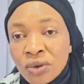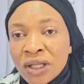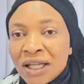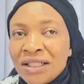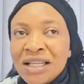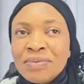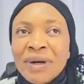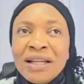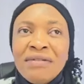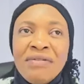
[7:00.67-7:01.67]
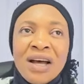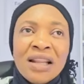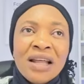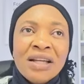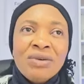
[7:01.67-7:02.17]
know that despite the
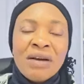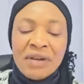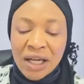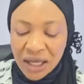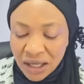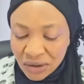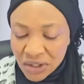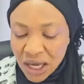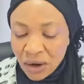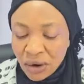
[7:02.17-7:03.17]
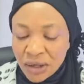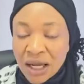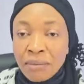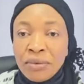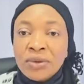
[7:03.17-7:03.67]
fact that you have encountered all
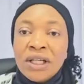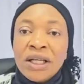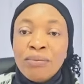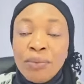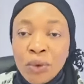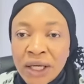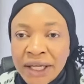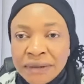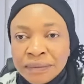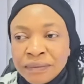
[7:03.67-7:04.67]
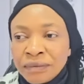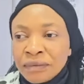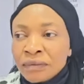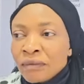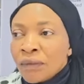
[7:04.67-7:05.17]
that bullying,
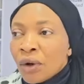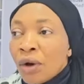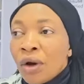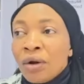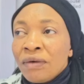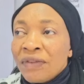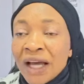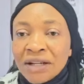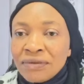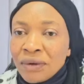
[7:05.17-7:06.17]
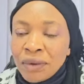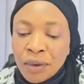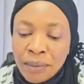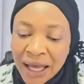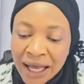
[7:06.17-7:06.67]
all of that from
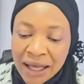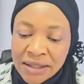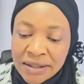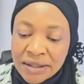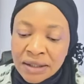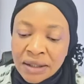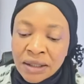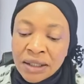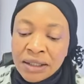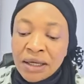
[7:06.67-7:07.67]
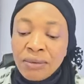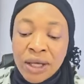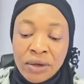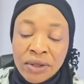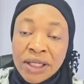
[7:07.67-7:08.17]
your past, they
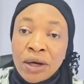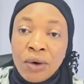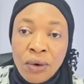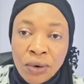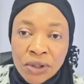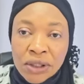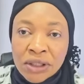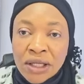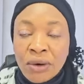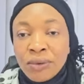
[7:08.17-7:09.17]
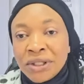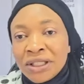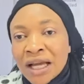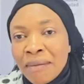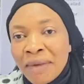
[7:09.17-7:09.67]
were not the God that would
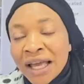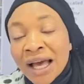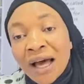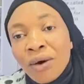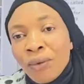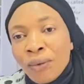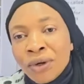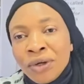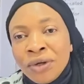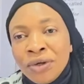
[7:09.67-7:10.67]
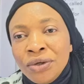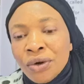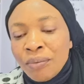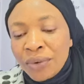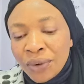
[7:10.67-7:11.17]
determine how
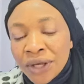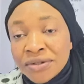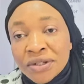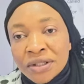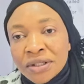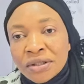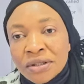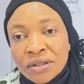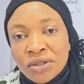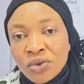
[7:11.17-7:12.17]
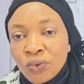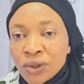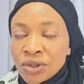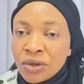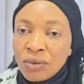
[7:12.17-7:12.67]
your present
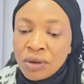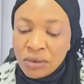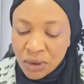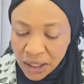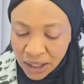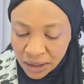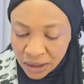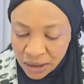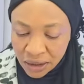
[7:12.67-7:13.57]
situation will look like.